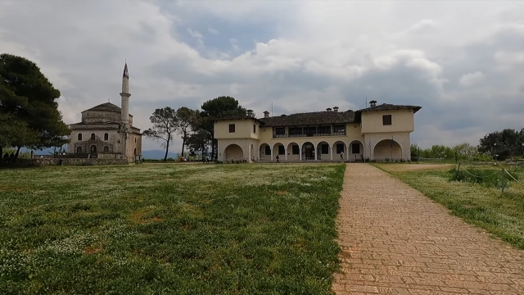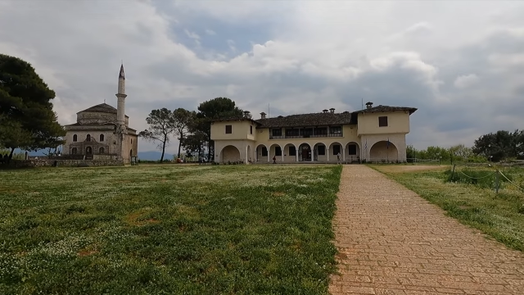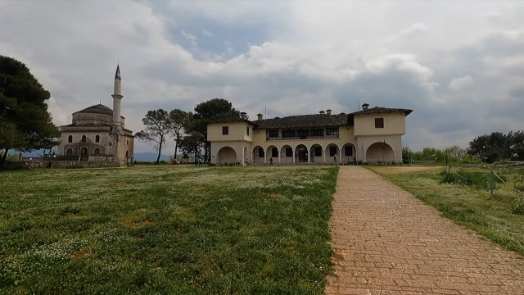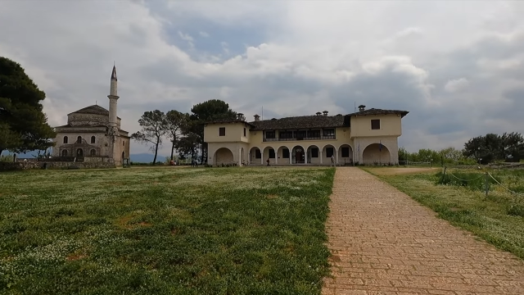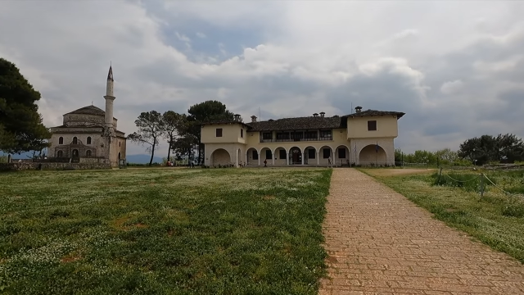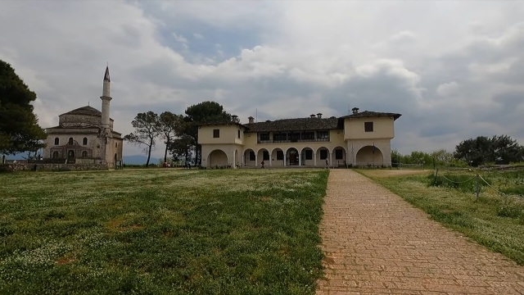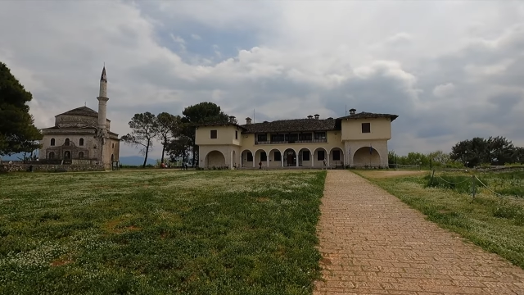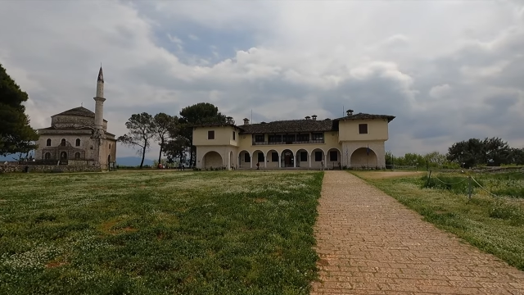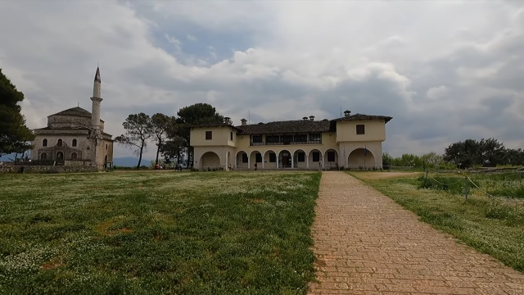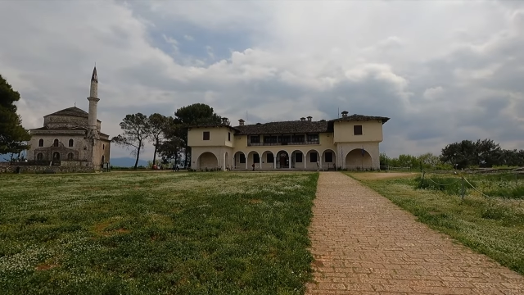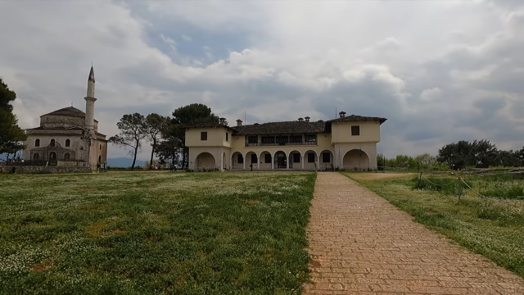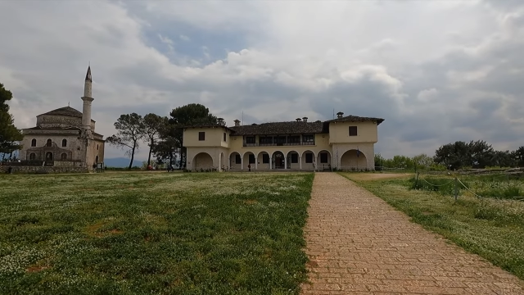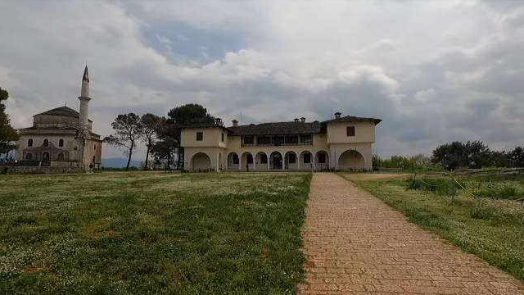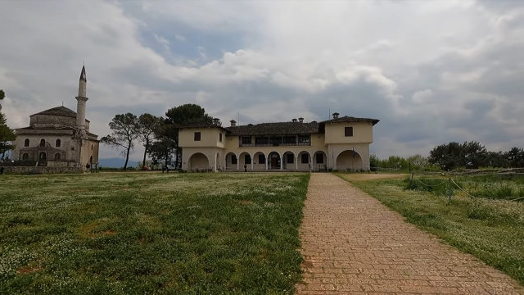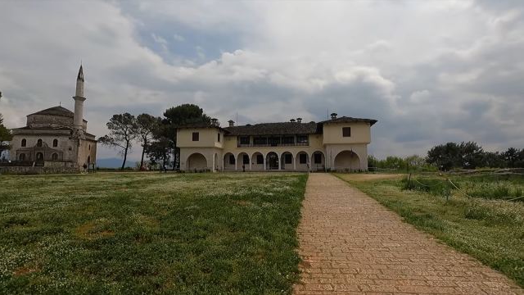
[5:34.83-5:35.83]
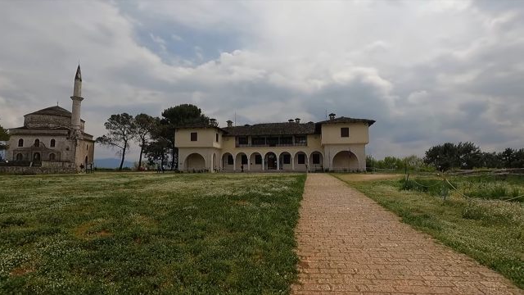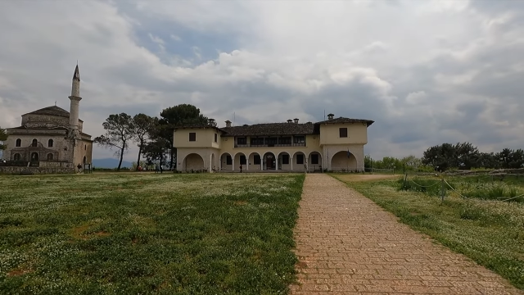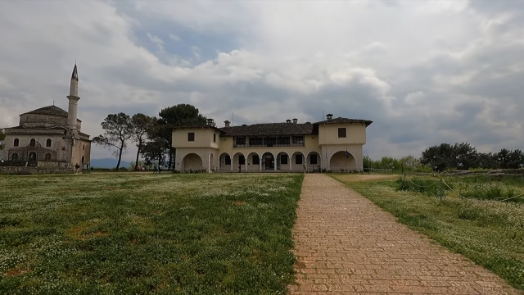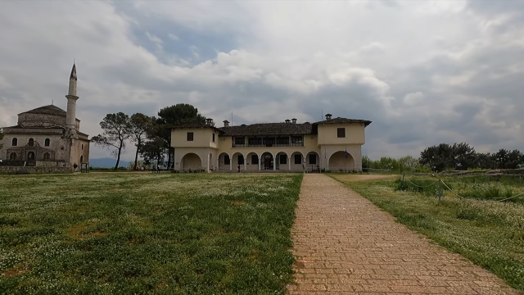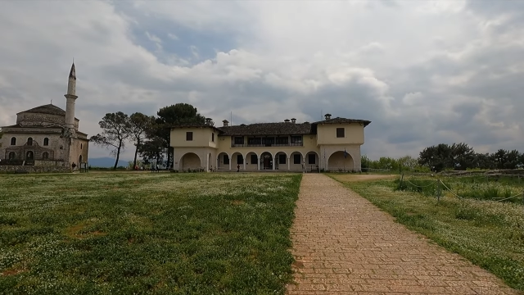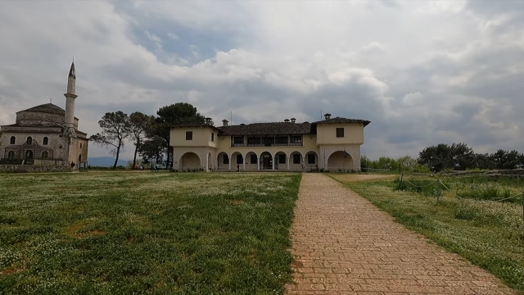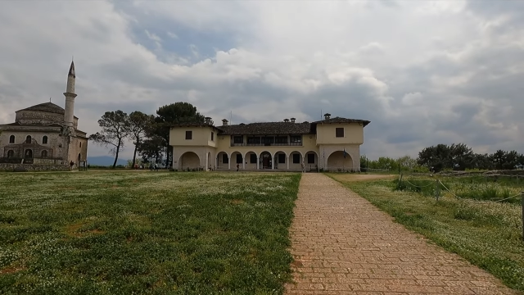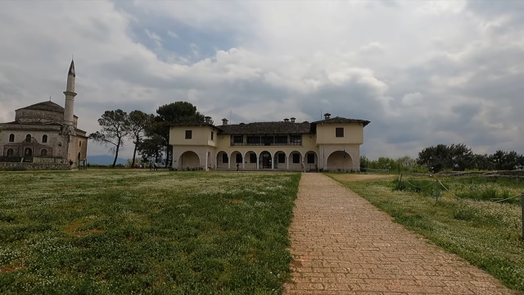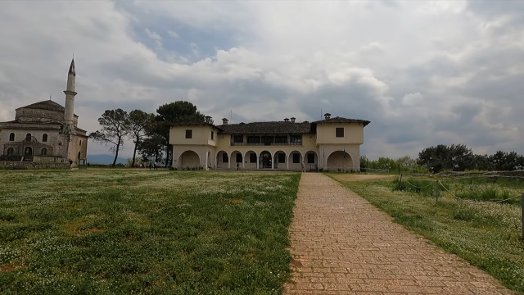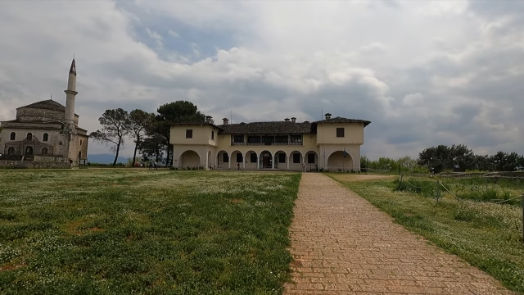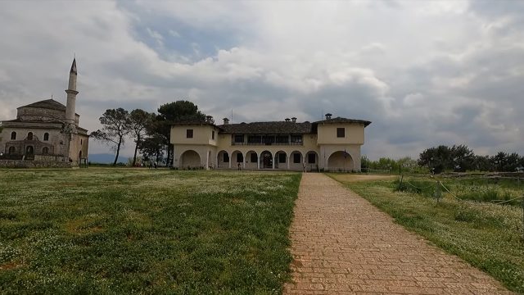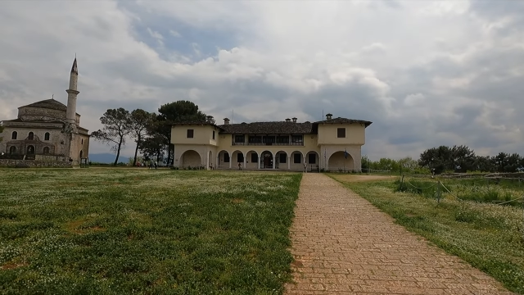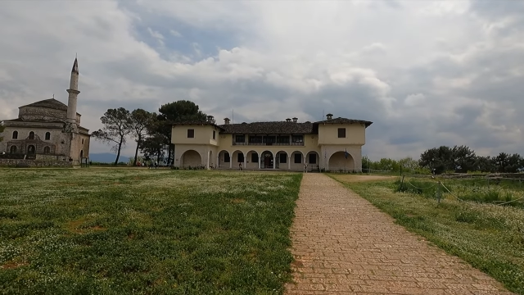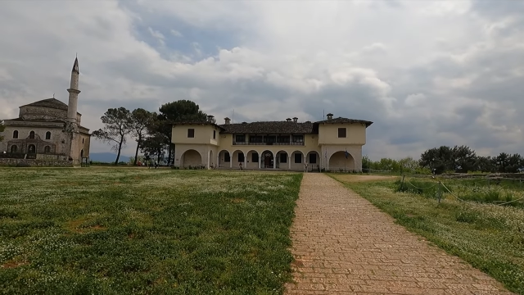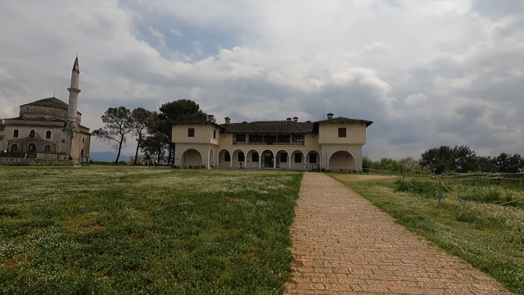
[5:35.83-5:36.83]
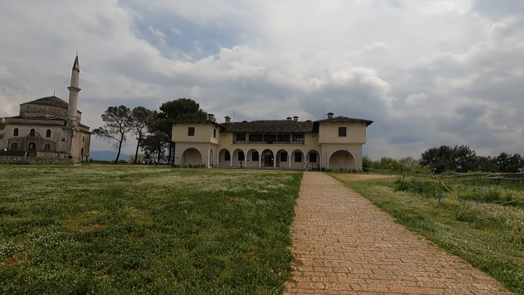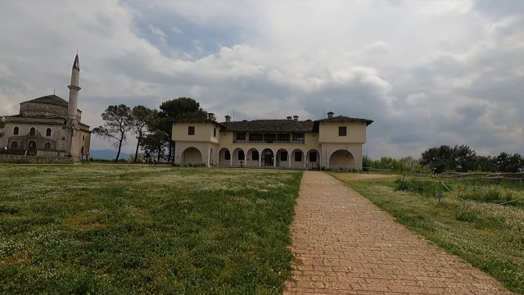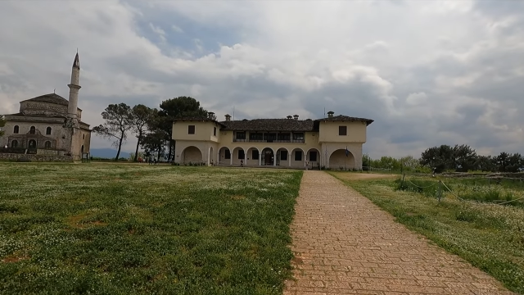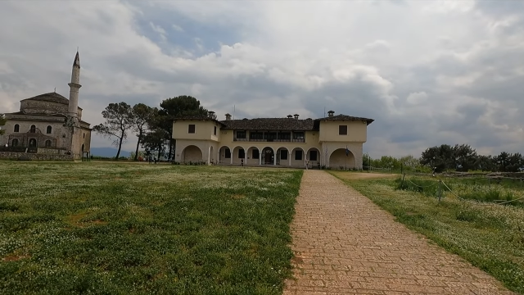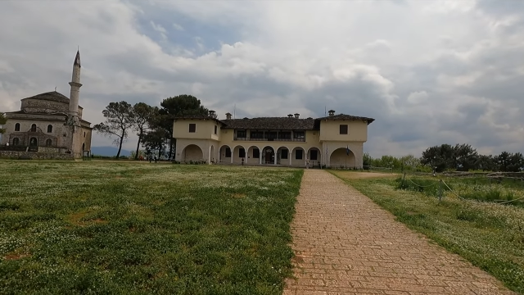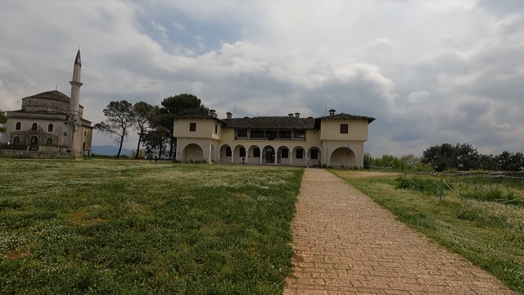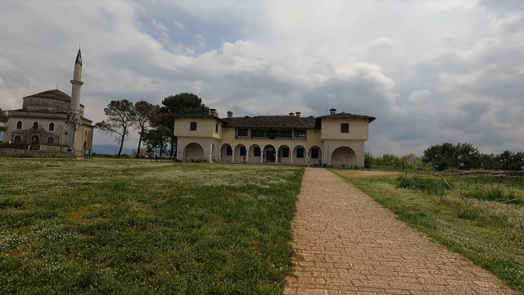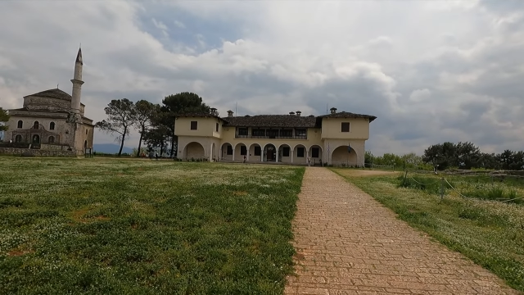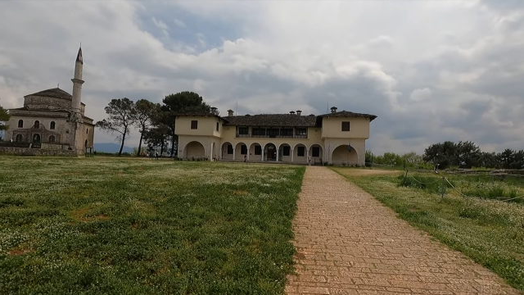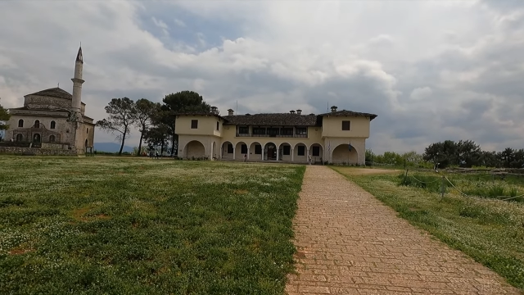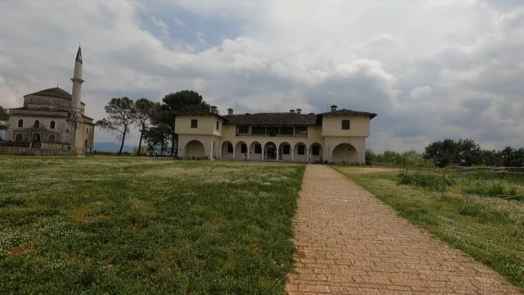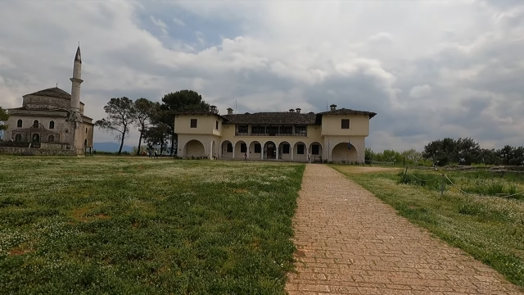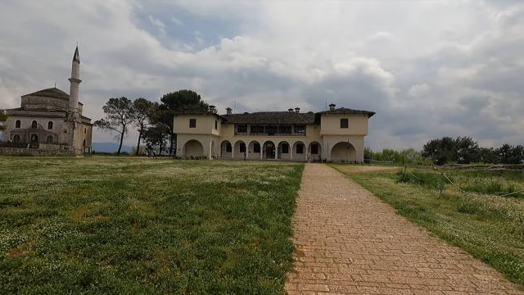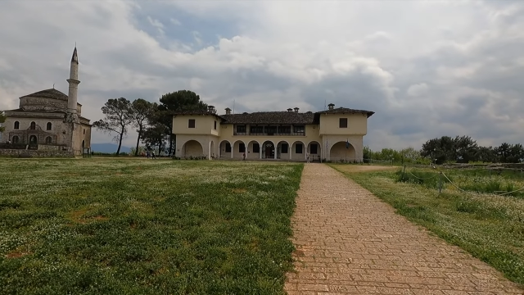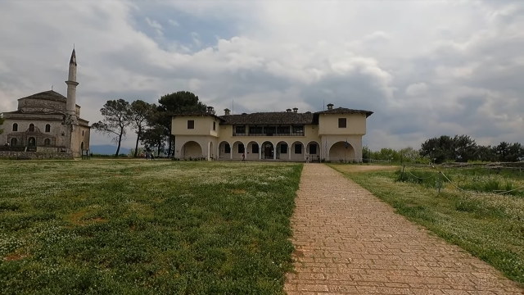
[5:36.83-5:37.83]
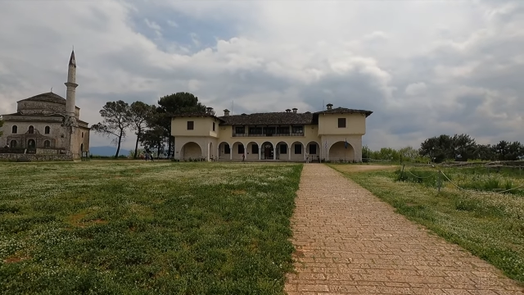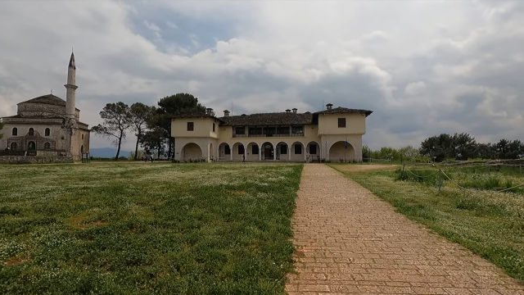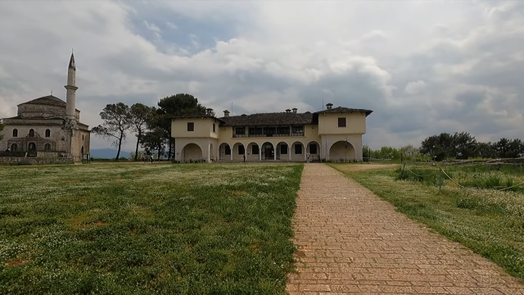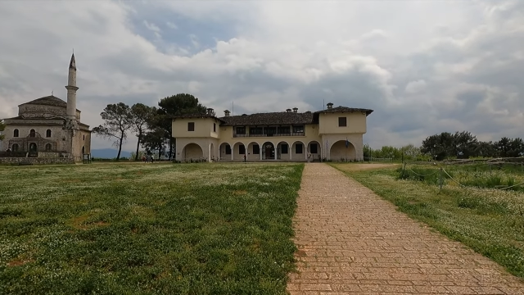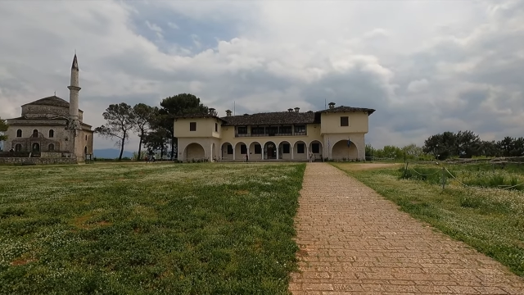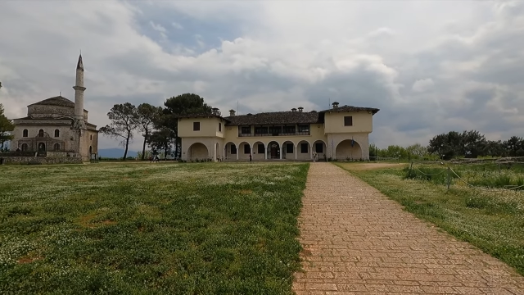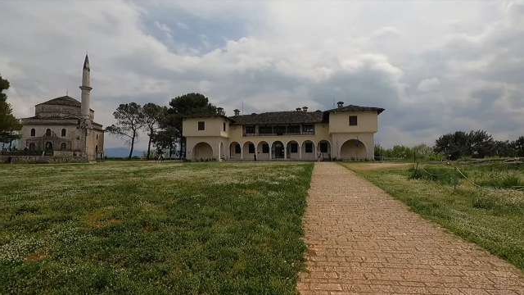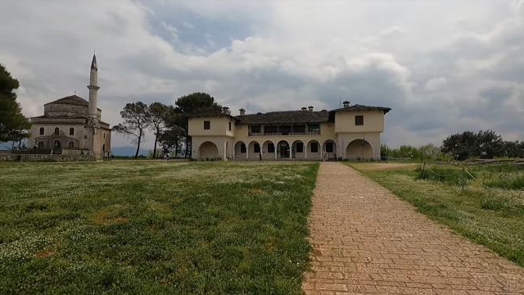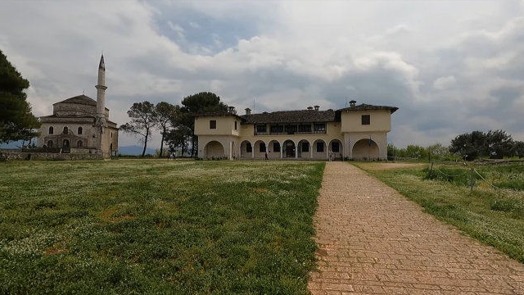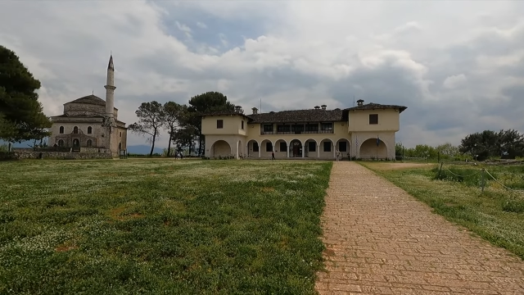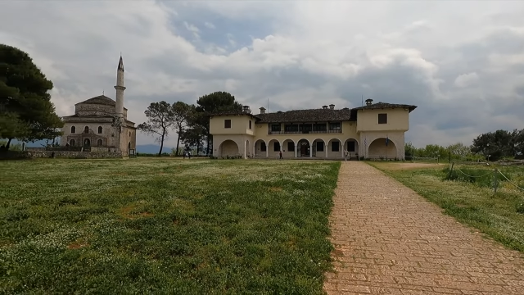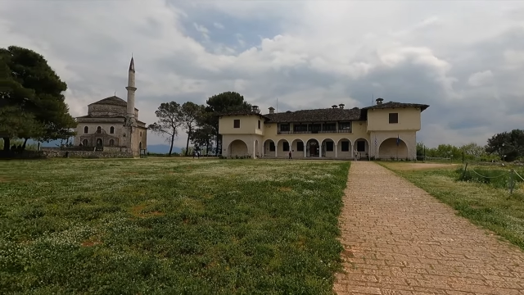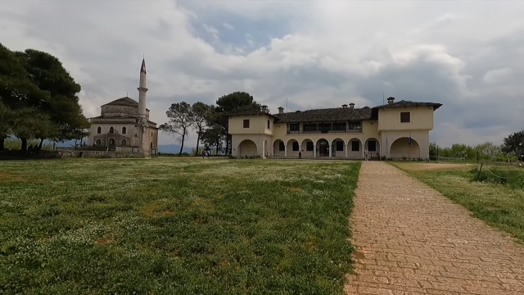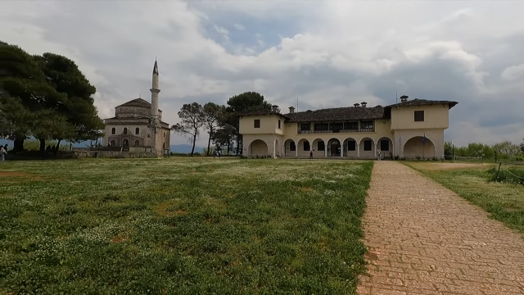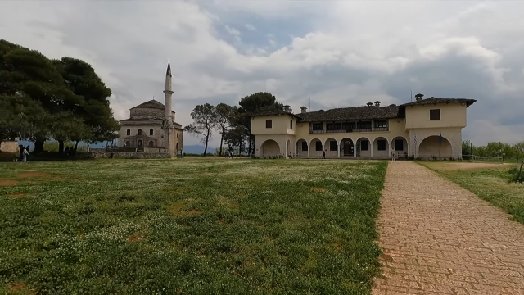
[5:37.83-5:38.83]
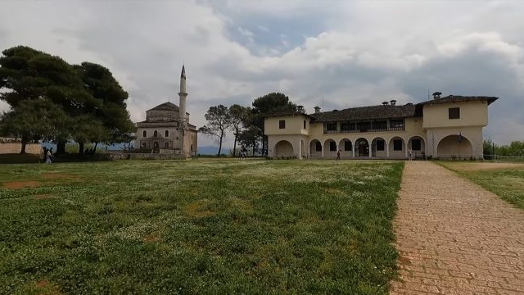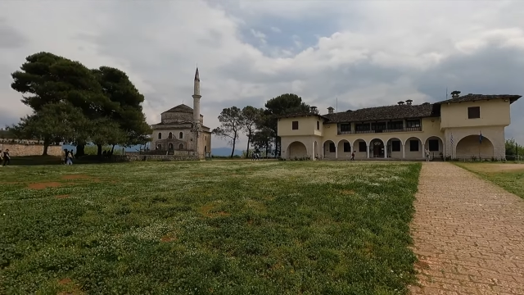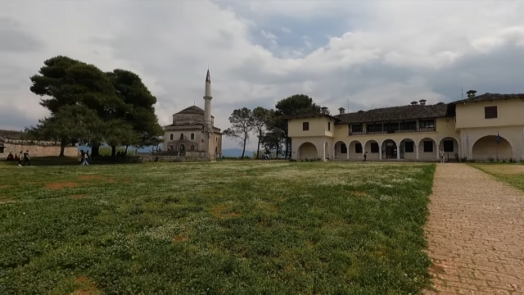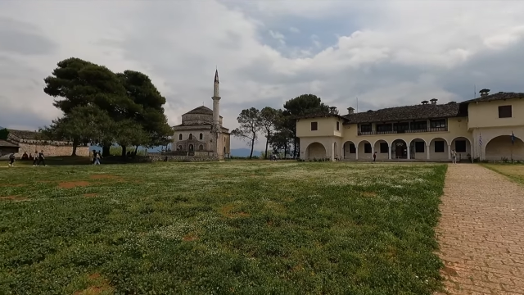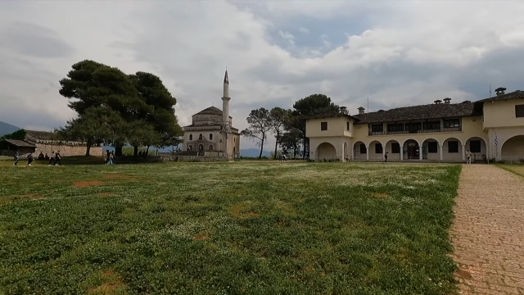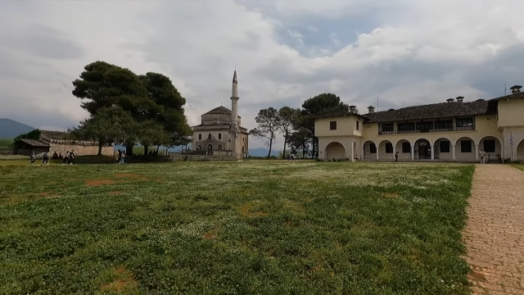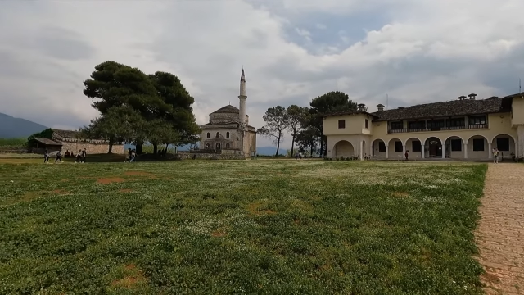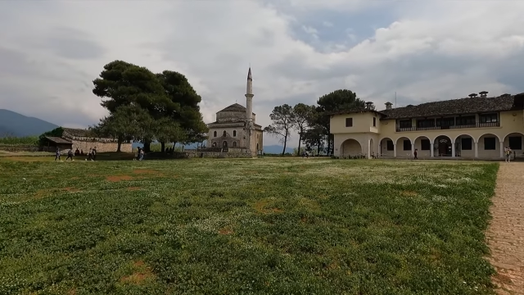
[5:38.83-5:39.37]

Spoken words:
[unreadable: no face in view]